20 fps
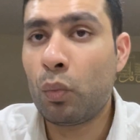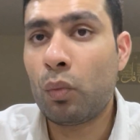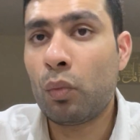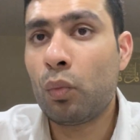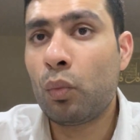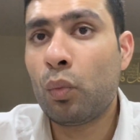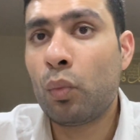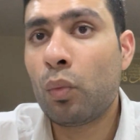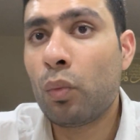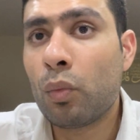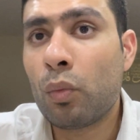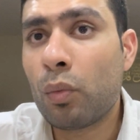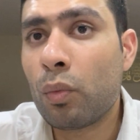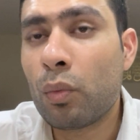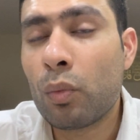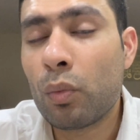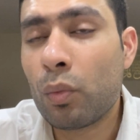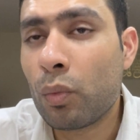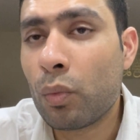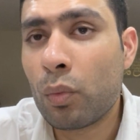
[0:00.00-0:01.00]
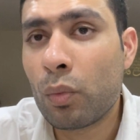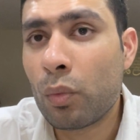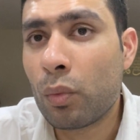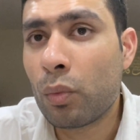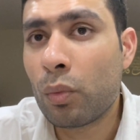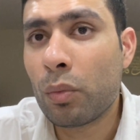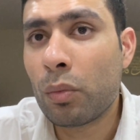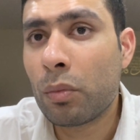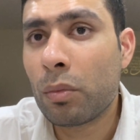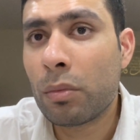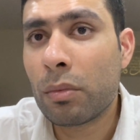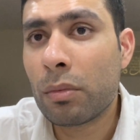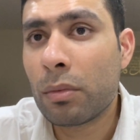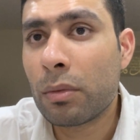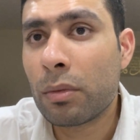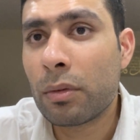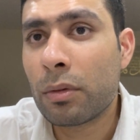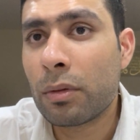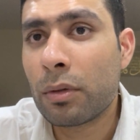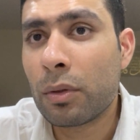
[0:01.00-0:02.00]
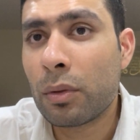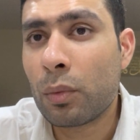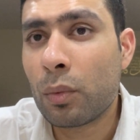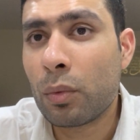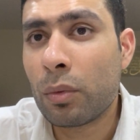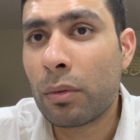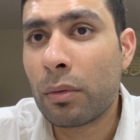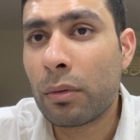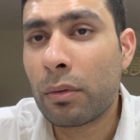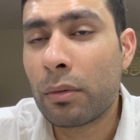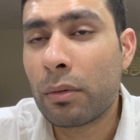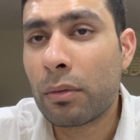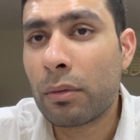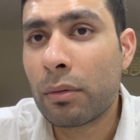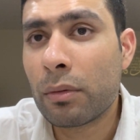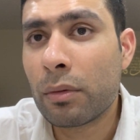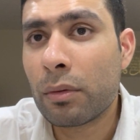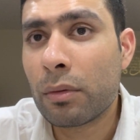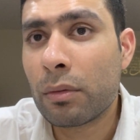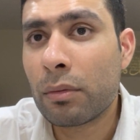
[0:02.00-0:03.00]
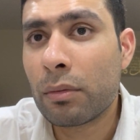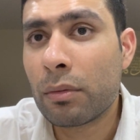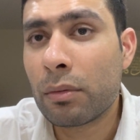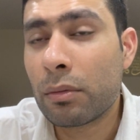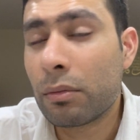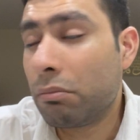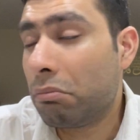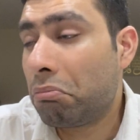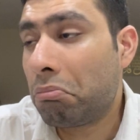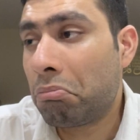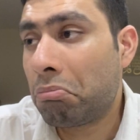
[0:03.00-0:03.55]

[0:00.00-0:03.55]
(no one is talking)